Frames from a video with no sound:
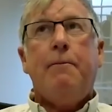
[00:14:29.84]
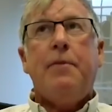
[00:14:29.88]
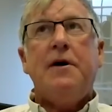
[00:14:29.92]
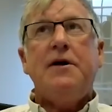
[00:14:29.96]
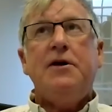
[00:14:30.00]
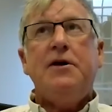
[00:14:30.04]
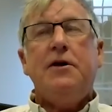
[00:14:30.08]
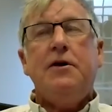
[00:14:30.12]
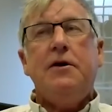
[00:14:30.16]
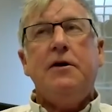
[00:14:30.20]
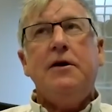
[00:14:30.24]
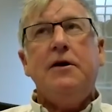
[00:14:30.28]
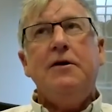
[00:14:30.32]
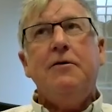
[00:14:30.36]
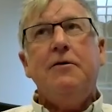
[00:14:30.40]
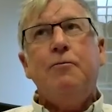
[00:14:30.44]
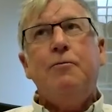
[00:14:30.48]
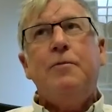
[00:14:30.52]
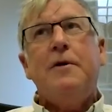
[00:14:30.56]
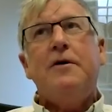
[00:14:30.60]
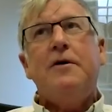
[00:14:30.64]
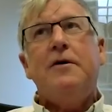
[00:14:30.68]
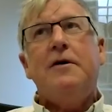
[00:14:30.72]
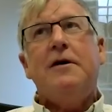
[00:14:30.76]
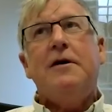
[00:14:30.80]
but
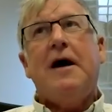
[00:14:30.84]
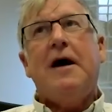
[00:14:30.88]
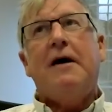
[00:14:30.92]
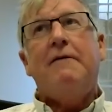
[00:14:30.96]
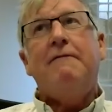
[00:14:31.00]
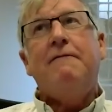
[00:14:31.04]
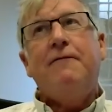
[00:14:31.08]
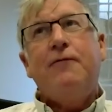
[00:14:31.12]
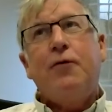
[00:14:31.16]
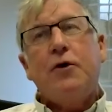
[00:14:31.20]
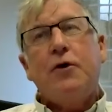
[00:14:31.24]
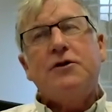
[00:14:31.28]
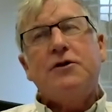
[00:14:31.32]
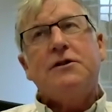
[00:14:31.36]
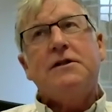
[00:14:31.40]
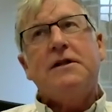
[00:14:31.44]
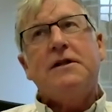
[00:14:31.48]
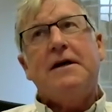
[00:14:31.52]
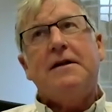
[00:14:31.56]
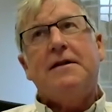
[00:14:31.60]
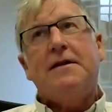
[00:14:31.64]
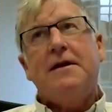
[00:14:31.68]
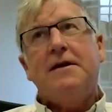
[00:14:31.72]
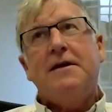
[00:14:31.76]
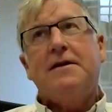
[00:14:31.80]

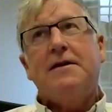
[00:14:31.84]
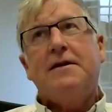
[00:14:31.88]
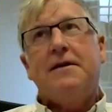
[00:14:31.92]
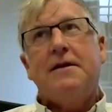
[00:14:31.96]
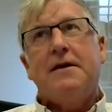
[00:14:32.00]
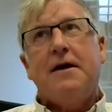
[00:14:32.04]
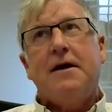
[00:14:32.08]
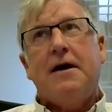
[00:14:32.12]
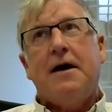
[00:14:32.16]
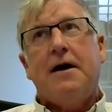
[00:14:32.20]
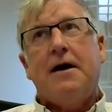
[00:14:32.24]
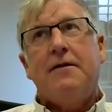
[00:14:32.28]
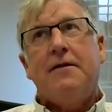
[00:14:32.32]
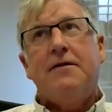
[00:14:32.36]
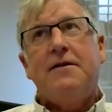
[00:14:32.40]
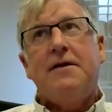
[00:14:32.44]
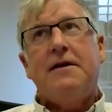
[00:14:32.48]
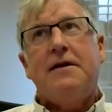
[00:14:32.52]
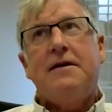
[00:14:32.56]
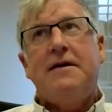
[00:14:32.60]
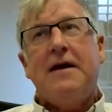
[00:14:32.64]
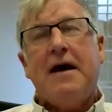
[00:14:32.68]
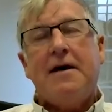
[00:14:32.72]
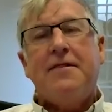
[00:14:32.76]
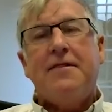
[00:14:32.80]
unfortunately, I think
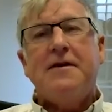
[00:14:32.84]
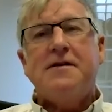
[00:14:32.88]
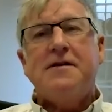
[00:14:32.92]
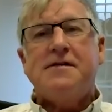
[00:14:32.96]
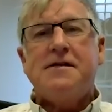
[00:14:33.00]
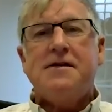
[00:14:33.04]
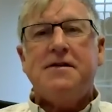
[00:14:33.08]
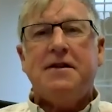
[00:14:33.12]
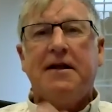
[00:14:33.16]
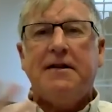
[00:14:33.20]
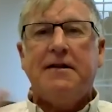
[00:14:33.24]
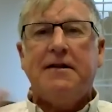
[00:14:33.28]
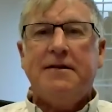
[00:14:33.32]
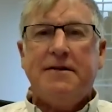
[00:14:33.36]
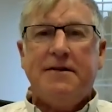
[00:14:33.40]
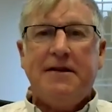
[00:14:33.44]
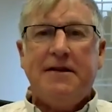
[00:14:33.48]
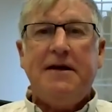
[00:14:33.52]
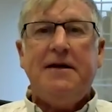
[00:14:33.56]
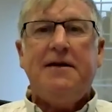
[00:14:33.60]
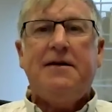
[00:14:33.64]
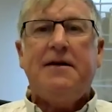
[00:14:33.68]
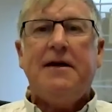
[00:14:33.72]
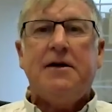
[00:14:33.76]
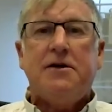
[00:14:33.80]
the death is in the
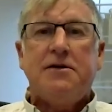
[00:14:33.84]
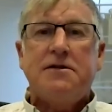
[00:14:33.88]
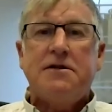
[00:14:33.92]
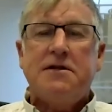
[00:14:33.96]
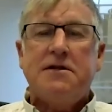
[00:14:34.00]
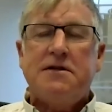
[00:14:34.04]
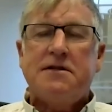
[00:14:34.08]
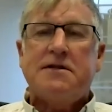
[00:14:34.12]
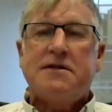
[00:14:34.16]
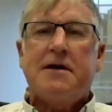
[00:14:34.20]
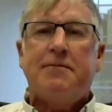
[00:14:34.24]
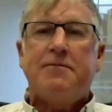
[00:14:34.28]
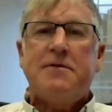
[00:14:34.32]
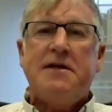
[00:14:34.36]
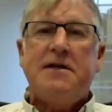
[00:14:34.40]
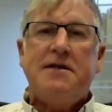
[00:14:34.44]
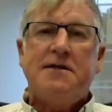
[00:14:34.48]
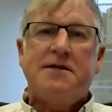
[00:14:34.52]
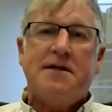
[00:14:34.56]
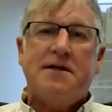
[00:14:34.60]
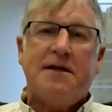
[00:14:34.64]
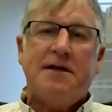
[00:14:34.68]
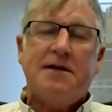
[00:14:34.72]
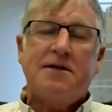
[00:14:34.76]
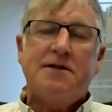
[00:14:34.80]
details in some of
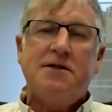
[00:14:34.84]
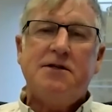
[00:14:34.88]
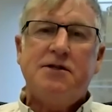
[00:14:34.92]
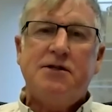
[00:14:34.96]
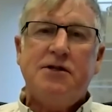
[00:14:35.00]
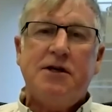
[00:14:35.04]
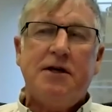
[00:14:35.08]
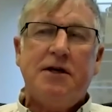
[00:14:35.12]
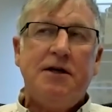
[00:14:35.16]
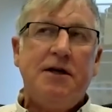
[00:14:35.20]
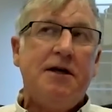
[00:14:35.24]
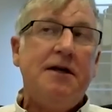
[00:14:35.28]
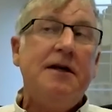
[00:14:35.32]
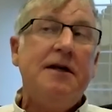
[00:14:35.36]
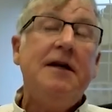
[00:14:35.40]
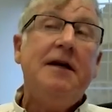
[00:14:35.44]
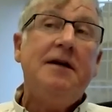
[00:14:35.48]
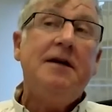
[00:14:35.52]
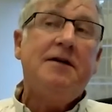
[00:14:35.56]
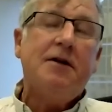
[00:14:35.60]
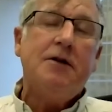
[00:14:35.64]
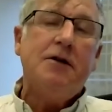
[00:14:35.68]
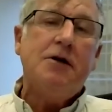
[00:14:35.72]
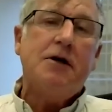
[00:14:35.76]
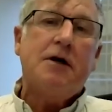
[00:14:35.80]
these things. Is you
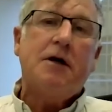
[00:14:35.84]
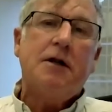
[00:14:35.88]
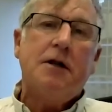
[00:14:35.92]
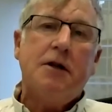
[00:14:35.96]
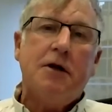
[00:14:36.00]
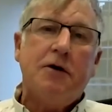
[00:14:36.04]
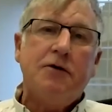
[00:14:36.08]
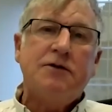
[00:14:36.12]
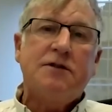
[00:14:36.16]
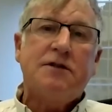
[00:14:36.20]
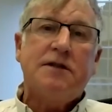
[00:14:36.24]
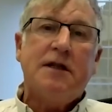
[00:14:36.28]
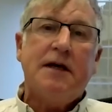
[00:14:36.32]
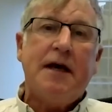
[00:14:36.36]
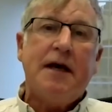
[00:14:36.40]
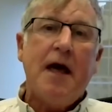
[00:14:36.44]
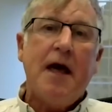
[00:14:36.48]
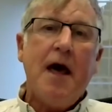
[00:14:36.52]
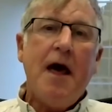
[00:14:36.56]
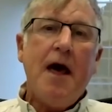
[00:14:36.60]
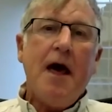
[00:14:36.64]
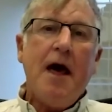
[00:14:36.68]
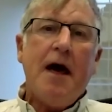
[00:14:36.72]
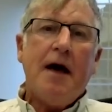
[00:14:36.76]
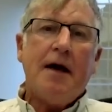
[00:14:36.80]
need to look closely,
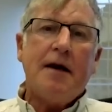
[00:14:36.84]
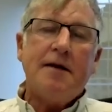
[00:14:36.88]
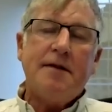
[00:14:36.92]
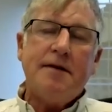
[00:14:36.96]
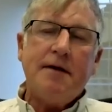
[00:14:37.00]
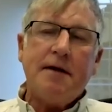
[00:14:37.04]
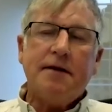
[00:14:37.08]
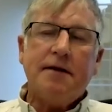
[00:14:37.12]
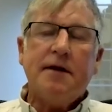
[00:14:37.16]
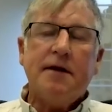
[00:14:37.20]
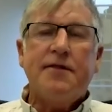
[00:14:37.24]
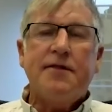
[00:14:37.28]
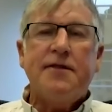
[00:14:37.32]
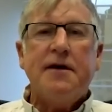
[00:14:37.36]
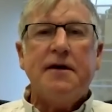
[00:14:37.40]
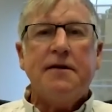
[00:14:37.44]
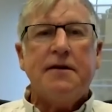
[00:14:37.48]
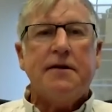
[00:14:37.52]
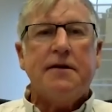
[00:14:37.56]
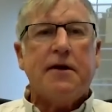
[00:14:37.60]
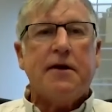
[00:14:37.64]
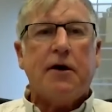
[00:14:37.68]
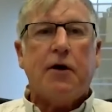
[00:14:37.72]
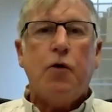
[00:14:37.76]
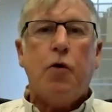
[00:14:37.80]
and I think the thing
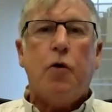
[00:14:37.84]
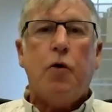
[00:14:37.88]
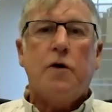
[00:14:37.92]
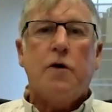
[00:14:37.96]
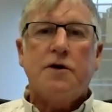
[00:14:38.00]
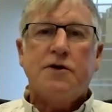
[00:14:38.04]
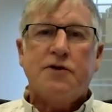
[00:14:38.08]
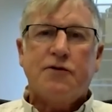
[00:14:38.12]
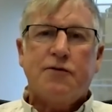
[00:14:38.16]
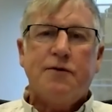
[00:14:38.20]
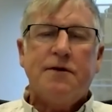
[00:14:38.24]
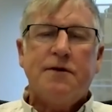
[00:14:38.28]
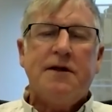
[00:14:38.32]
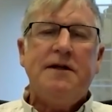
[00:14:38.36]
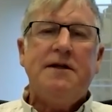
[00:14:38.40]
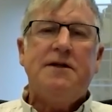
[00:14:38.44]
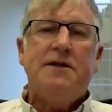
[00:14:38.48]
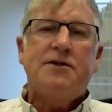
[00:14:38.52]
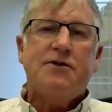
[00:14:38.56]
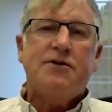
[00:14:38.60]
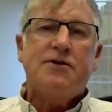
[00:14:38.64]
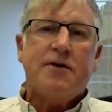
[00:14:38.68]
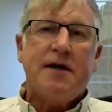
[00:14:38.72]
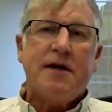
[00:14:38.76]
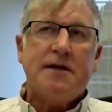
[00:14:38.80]
that the course really
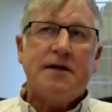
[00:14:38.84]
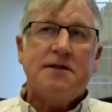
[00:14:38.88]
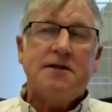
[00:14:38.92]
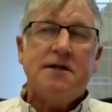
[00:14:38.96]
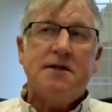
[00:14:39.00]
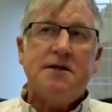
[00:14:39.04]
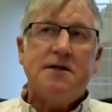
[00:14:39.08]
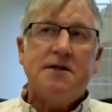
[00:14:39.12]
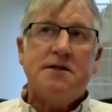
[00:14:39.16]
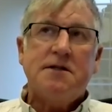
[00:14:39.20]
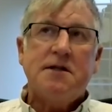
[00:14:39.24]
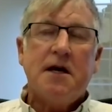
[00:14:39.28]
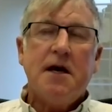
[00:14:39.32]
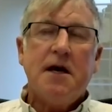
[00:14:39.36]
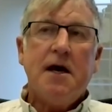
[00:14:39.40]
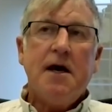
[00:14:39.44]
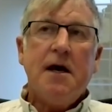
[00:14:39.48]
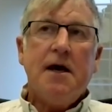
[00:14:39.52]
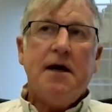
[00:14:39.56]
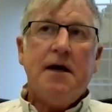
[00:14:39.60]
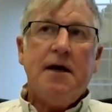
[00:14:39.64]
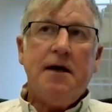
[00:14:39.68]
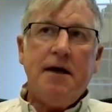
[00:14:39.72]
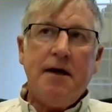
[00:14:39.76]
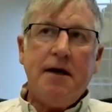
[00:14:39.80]
stresses
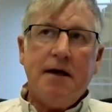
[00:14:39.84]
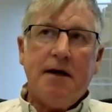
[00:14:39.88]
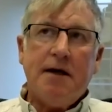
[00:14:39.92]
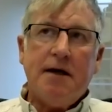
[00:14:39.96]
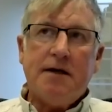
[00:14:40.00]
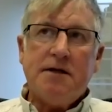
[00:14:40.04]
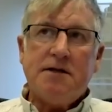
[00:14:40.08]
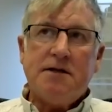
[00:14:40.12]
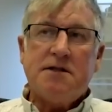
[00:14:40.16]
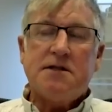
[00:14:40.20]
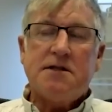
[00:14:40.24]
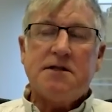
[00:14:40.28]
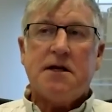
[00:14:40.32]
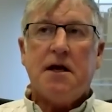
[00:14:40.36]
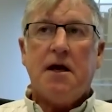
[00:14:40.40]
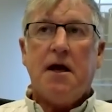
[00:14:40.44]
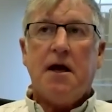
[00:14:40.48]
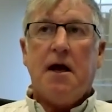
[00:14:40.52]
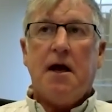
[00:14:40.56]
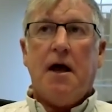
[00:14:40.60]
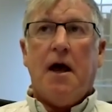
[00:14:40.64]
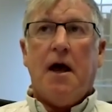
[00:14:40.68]
is